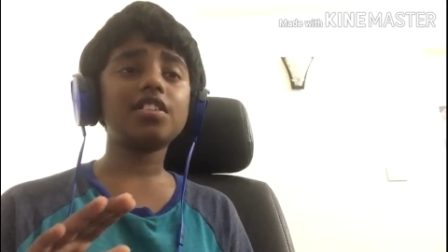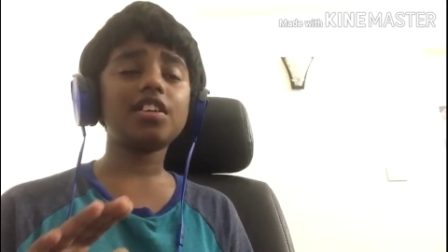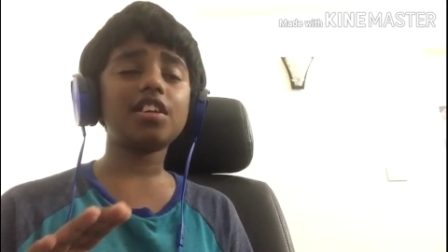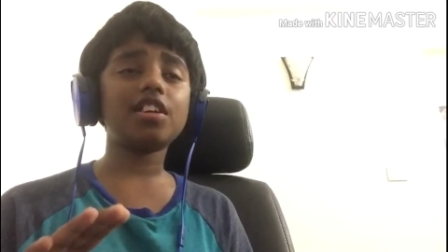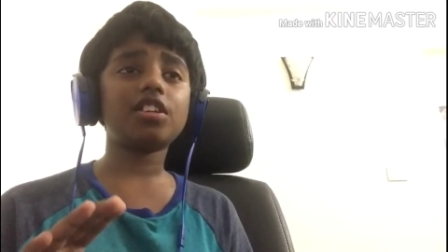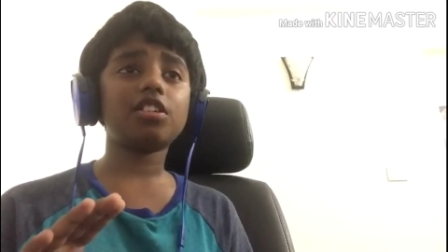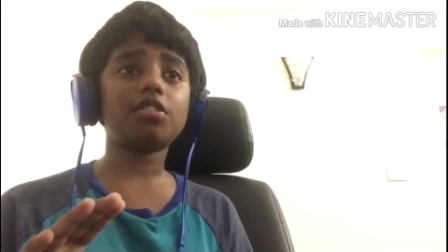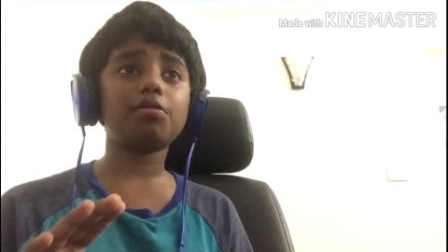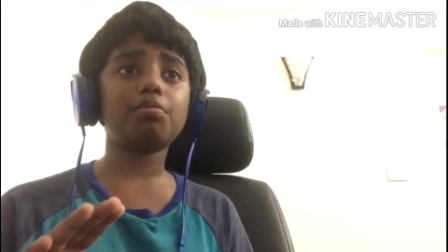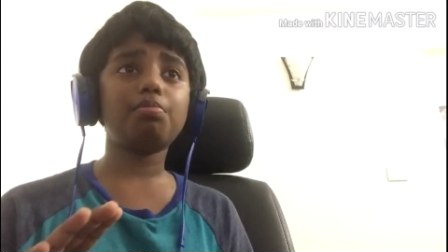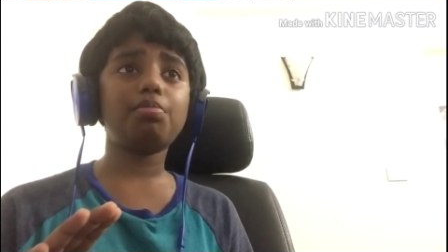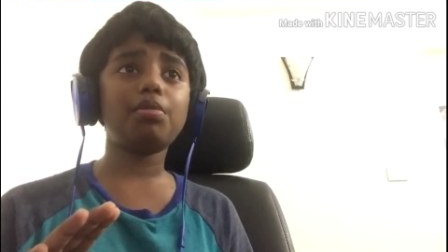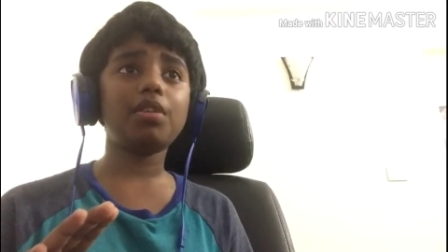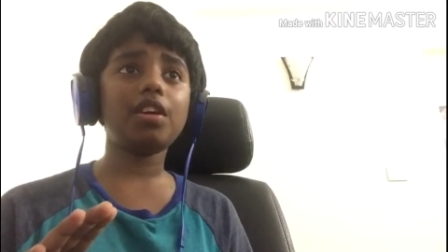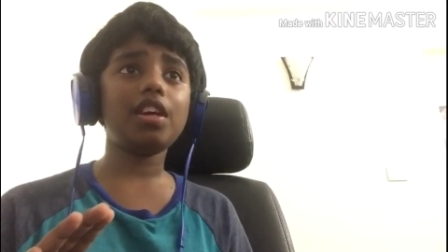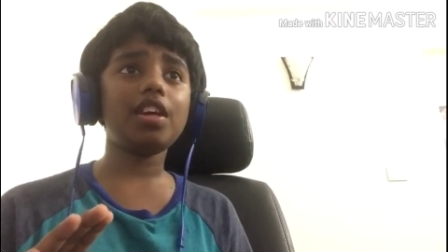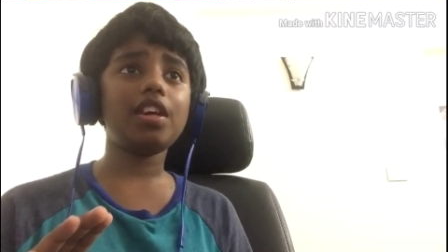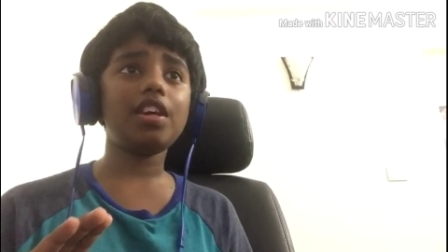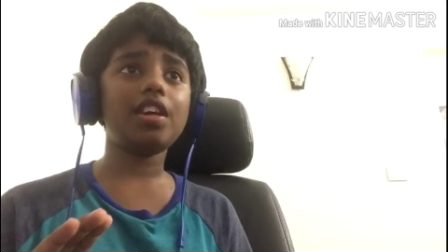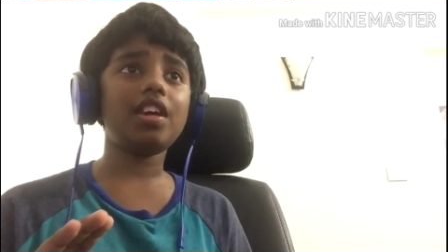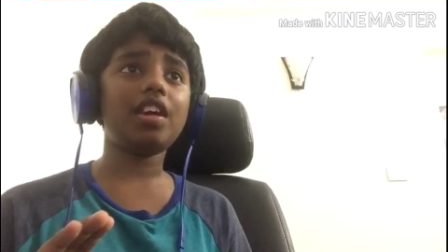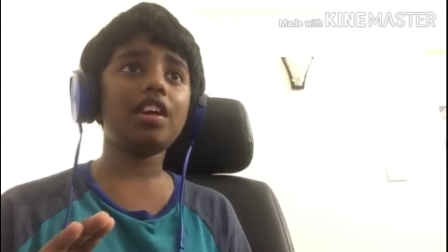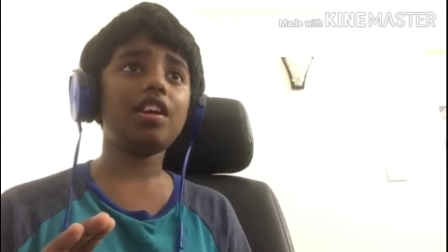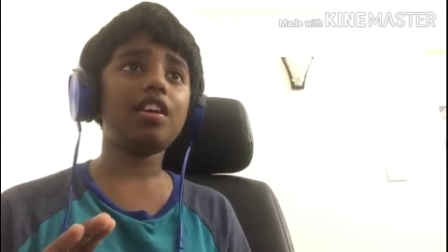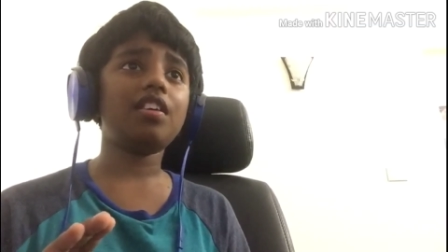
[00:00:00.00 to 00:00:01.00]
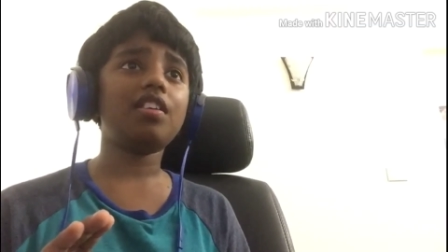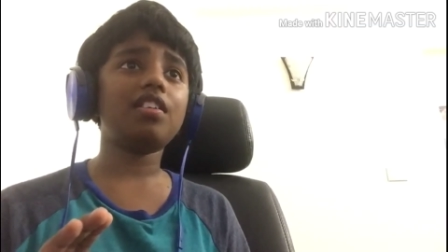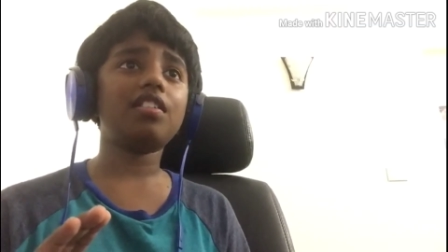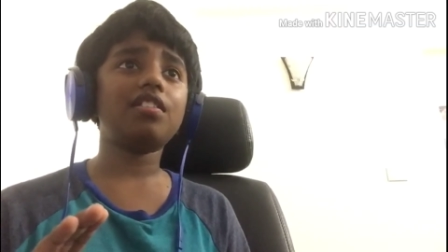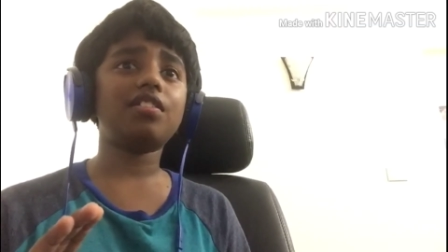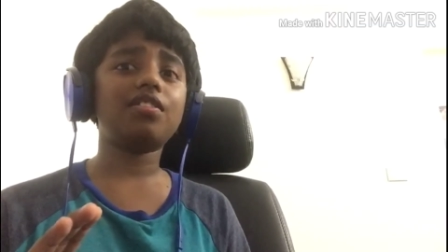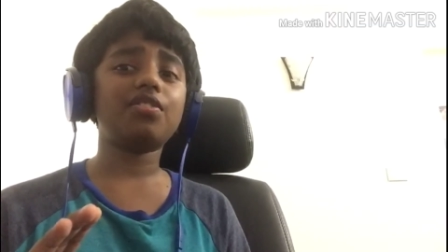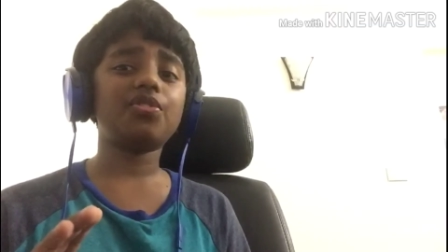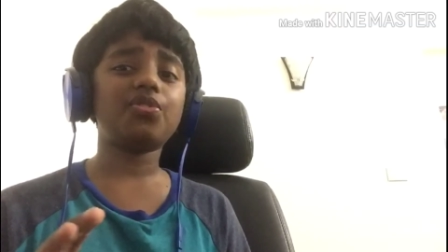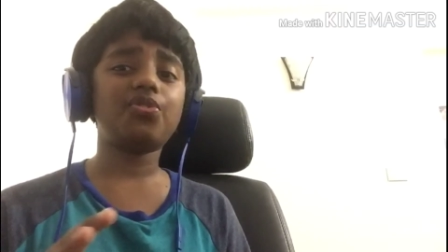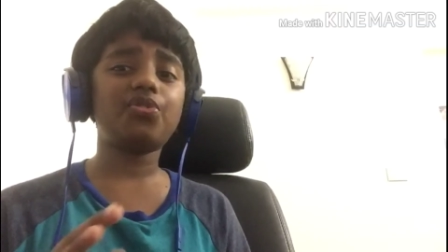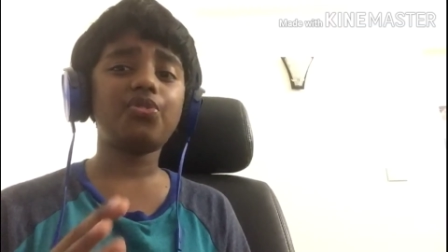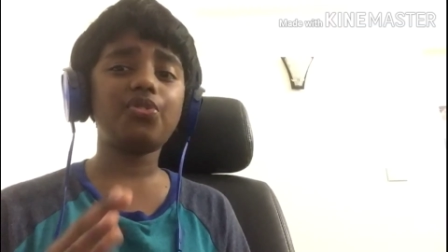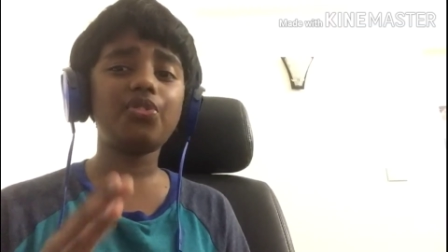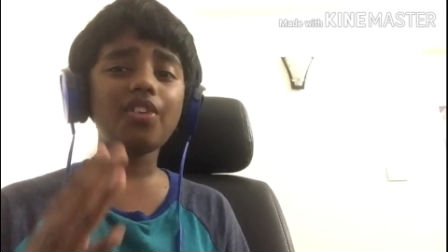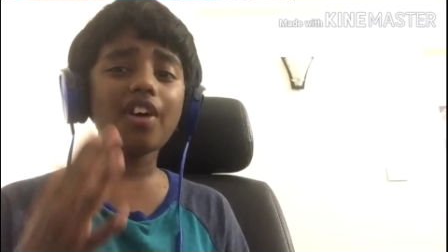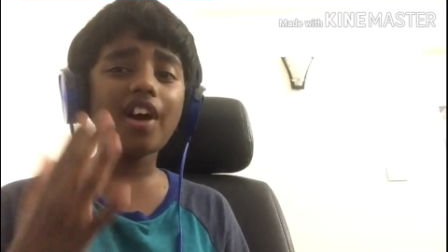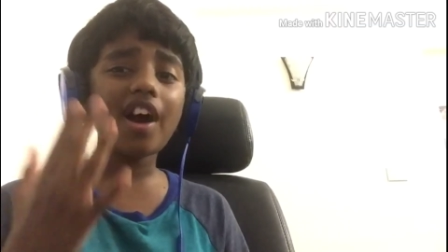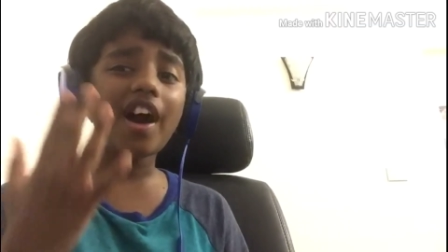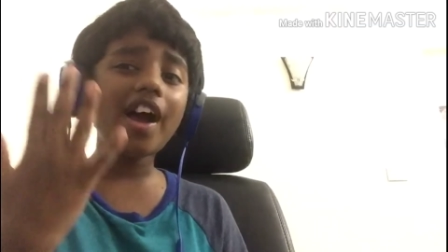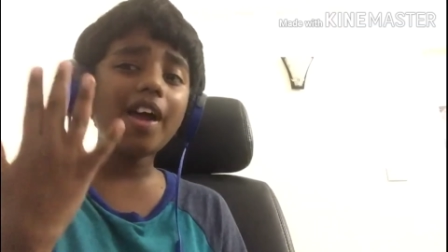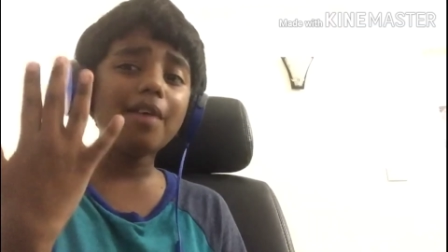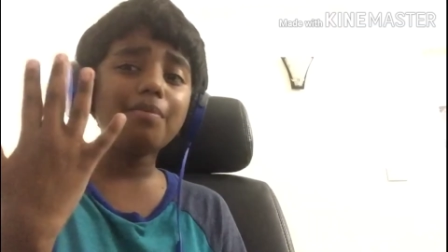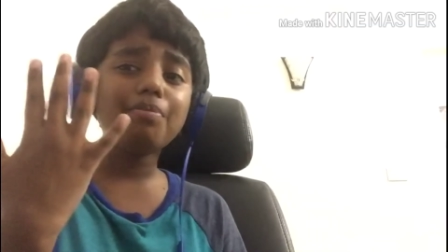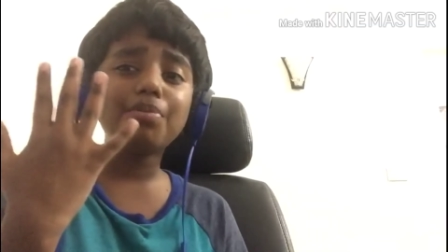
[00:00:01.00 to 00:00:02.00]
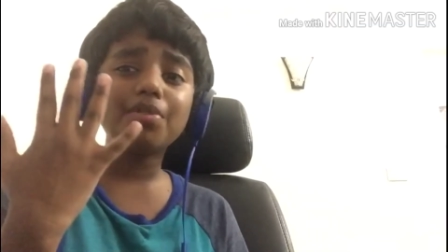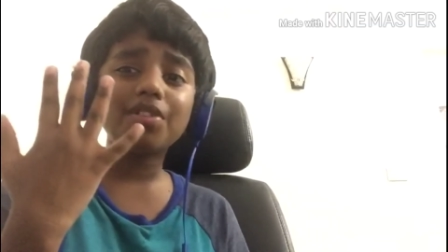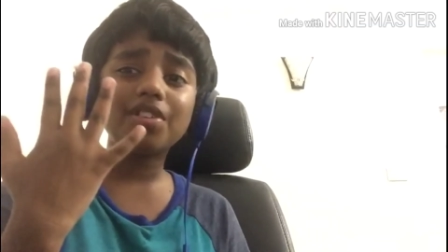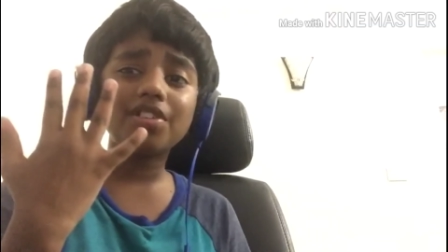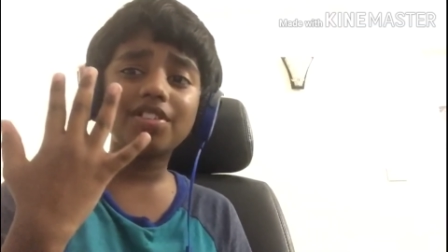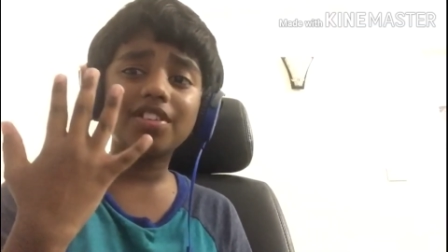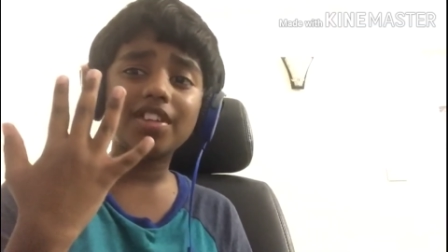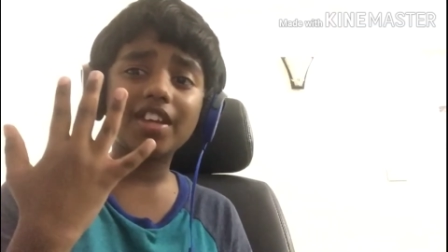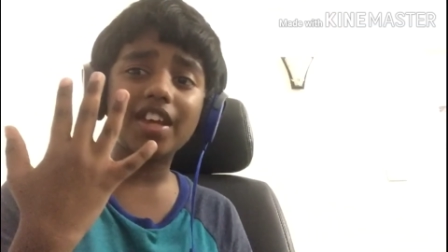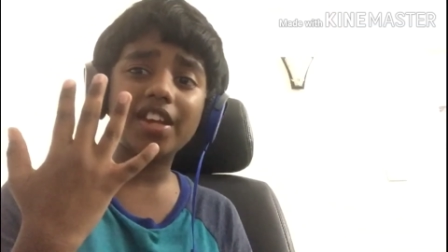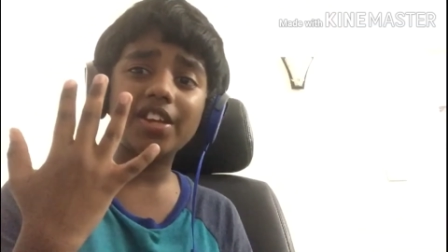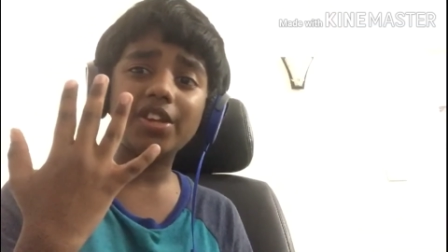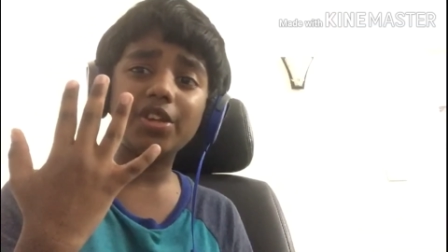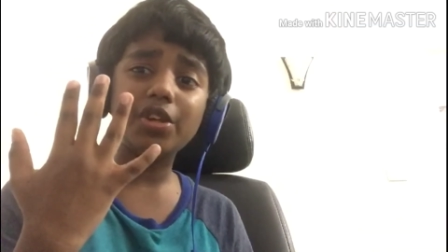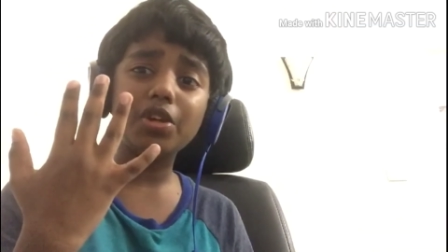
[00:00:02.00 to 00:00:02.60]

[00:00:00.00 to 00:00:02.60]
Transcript: just be 5%